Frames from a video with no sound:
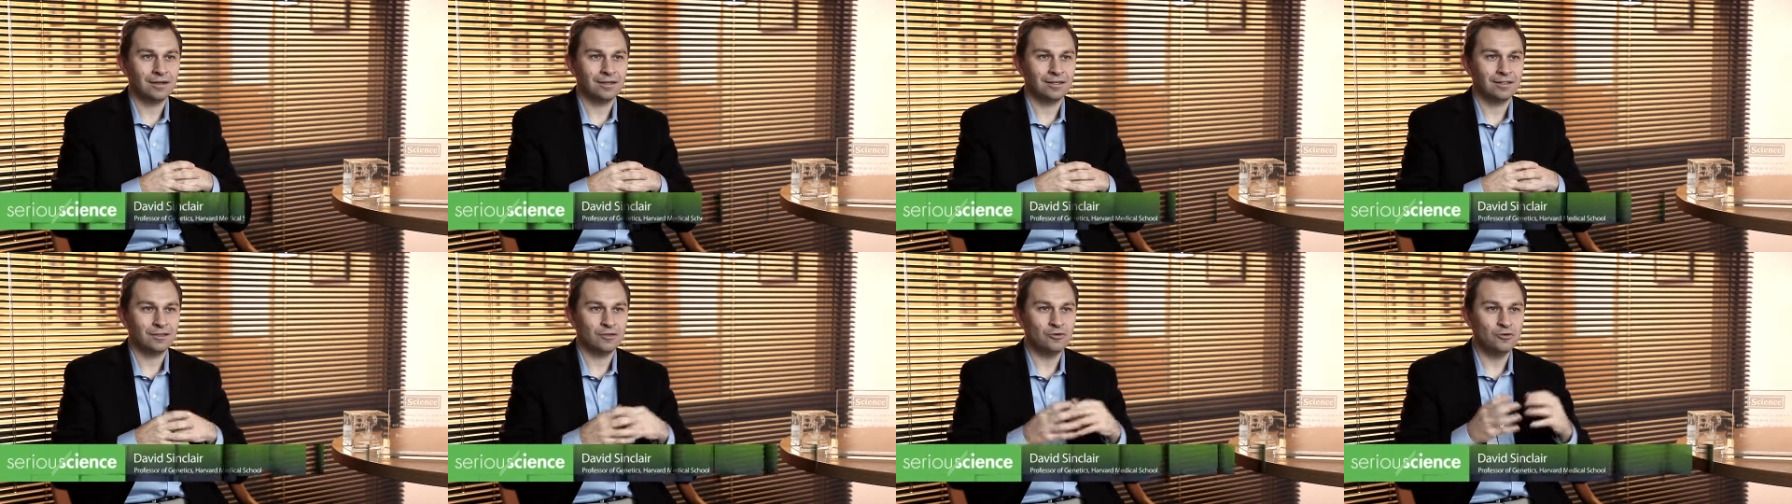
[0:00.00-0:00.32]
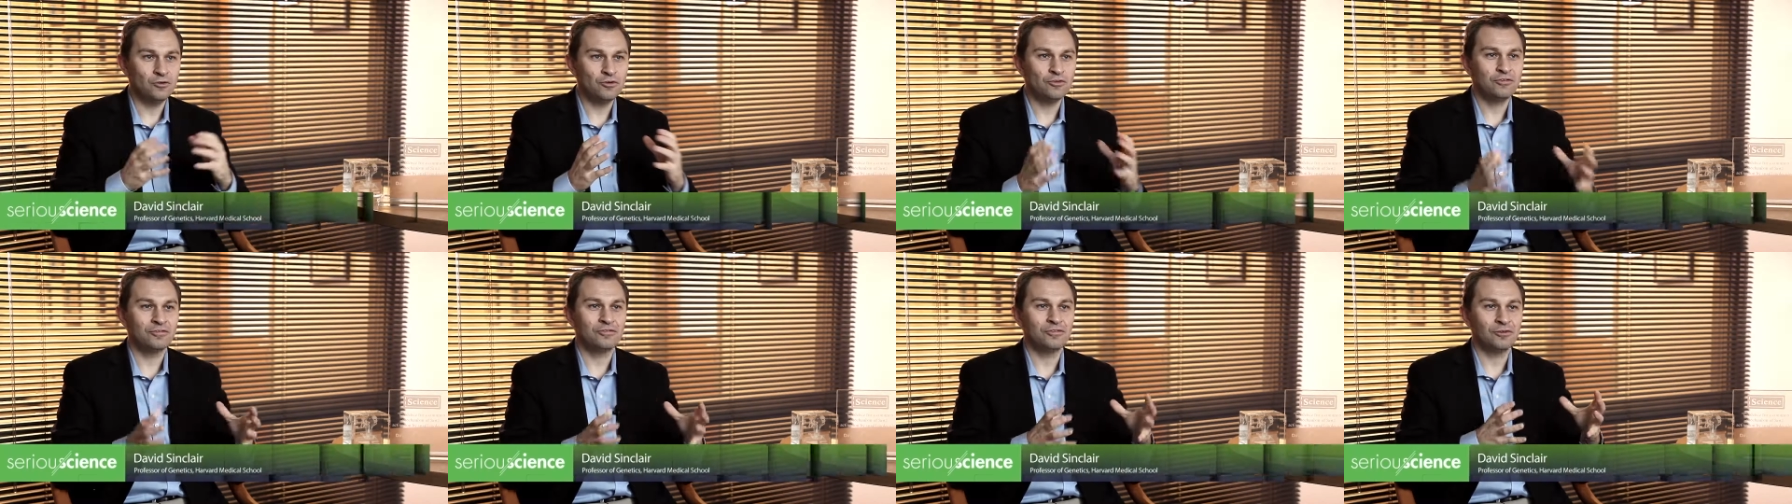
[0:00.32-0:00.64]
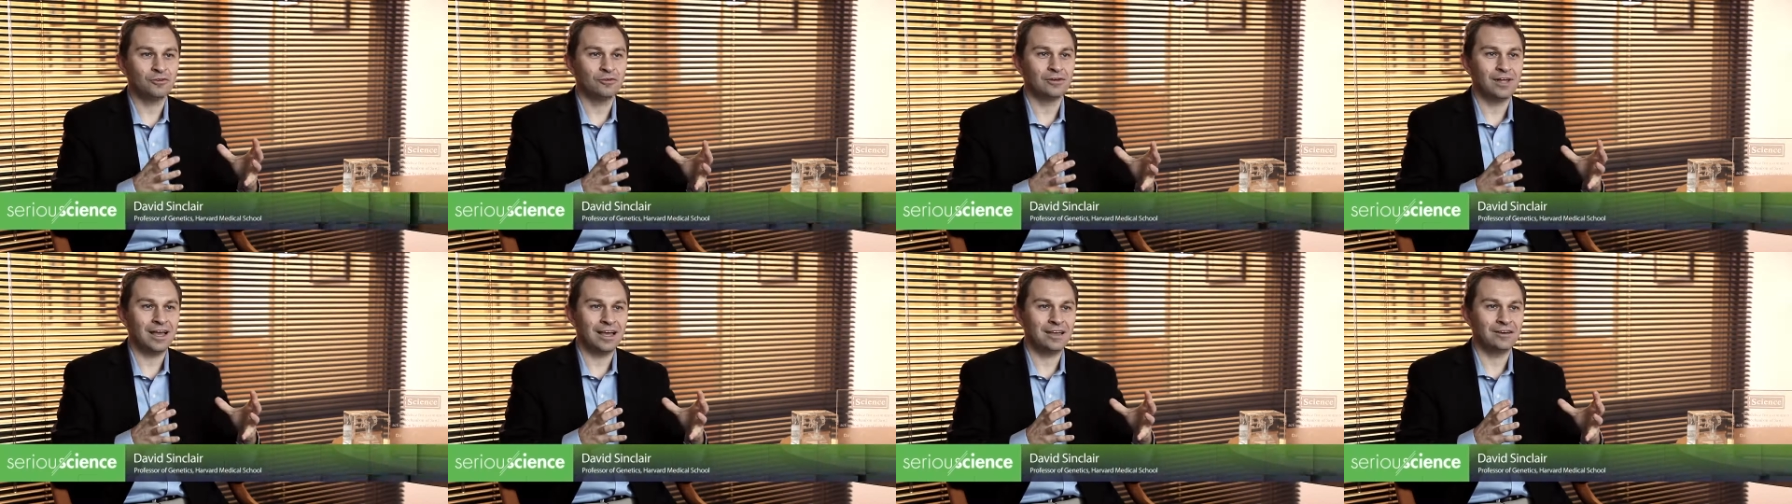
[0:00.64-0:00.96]

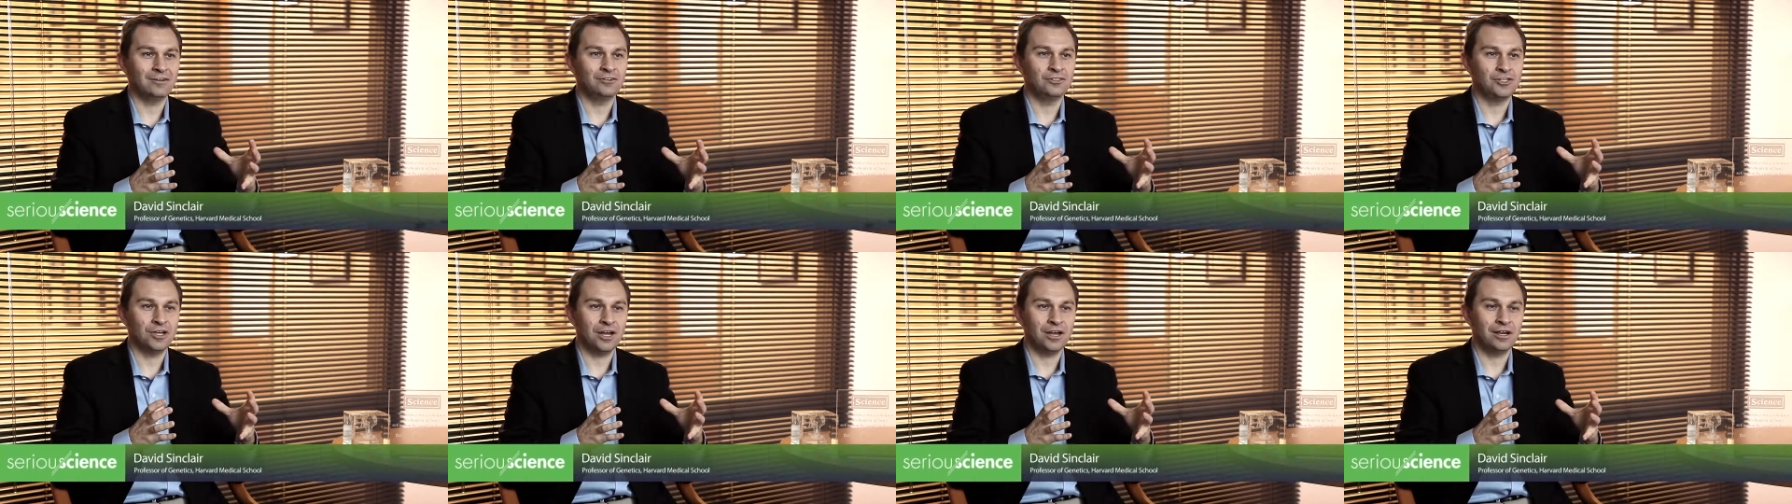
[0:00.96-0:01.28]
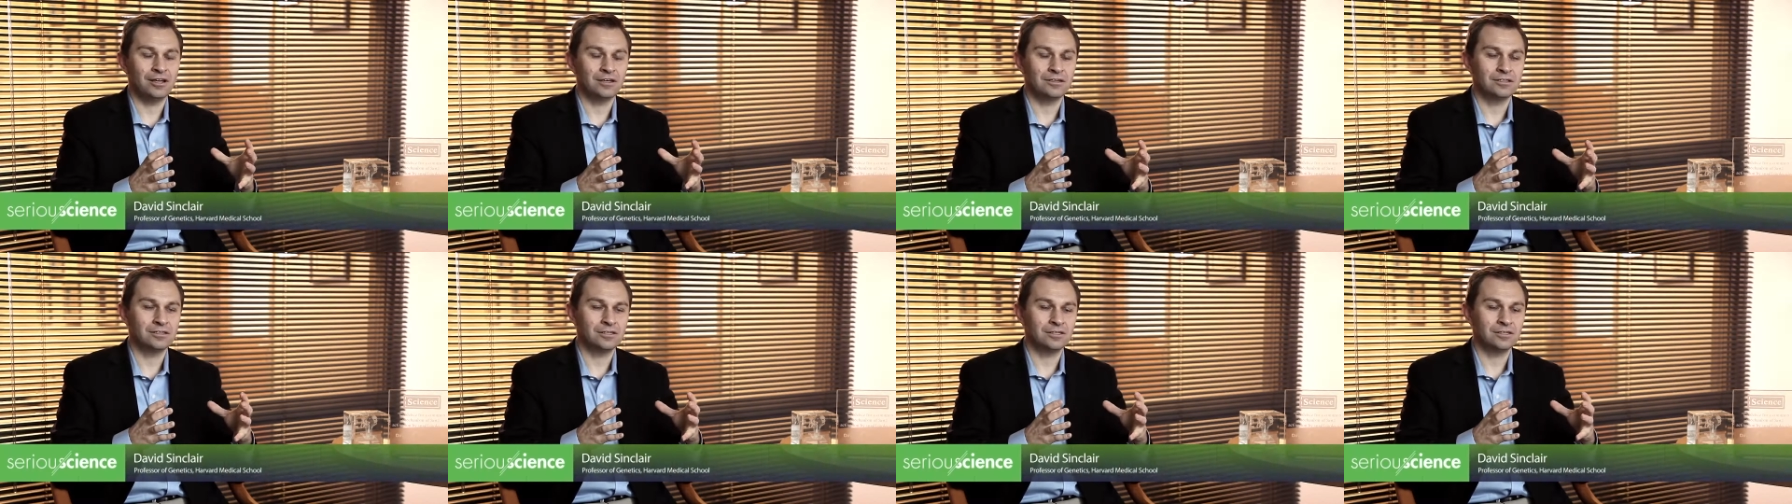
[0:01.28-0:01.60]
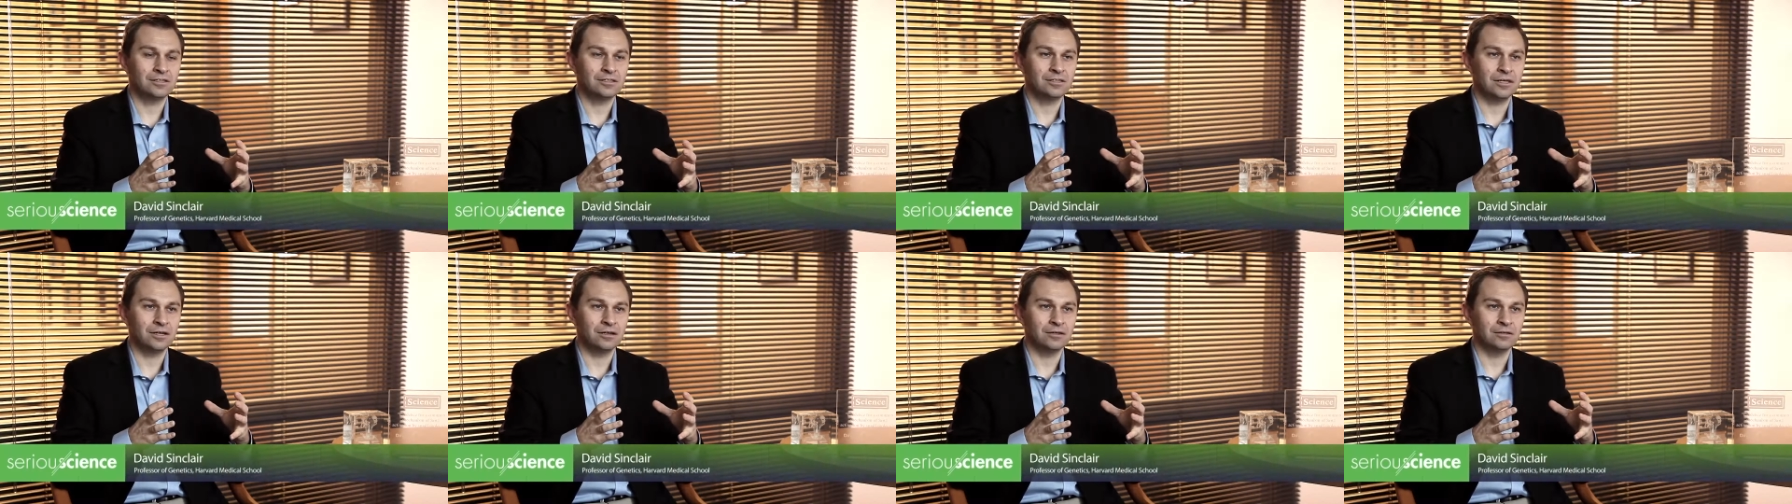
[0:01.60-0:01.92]
youthful energetics in
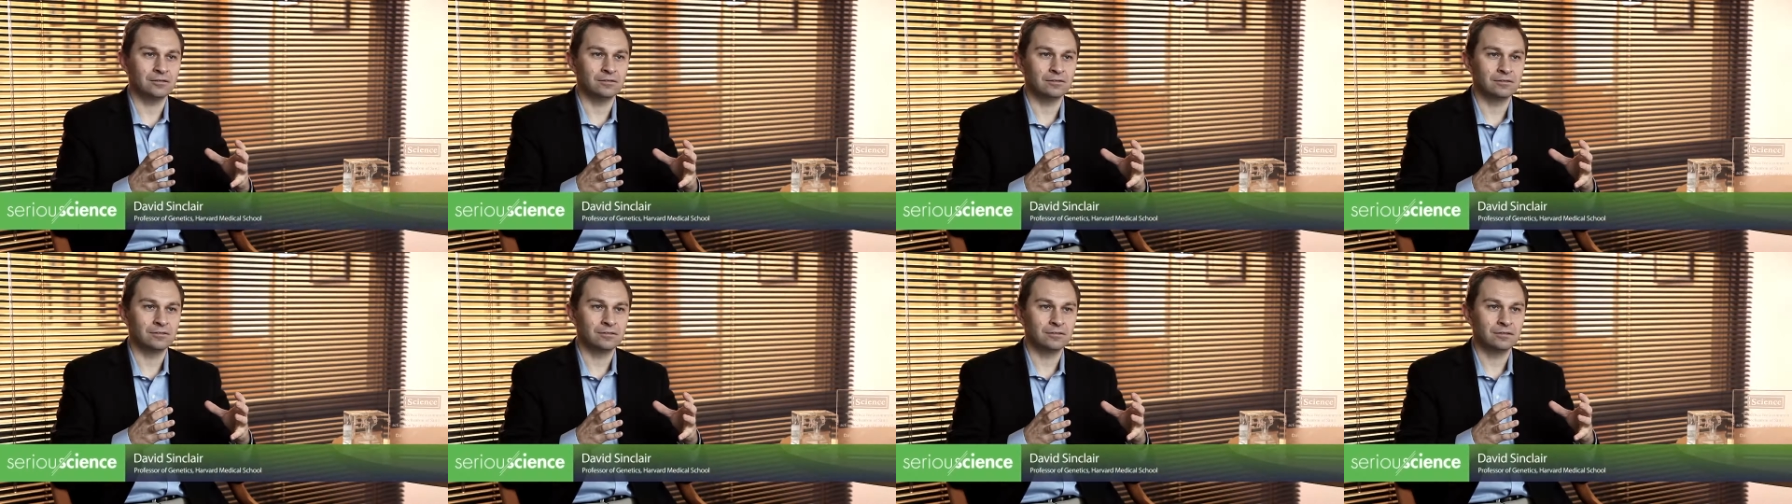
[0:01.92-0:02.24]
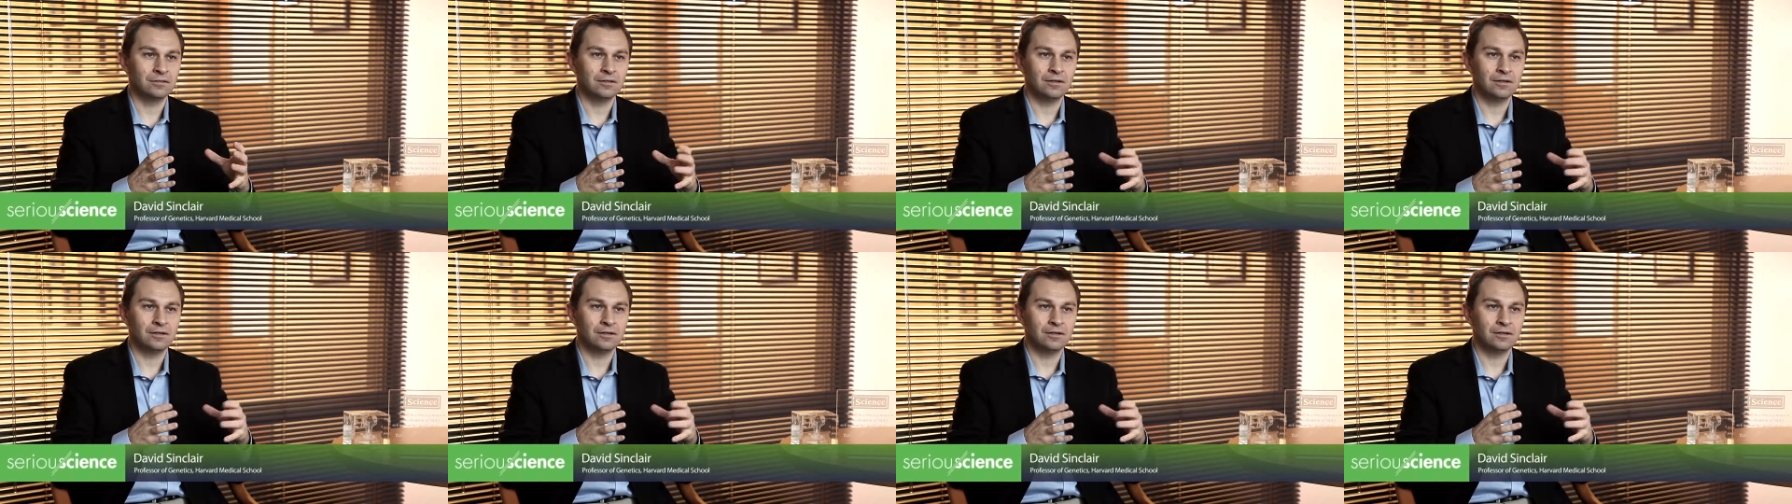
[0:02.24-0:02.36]
cells,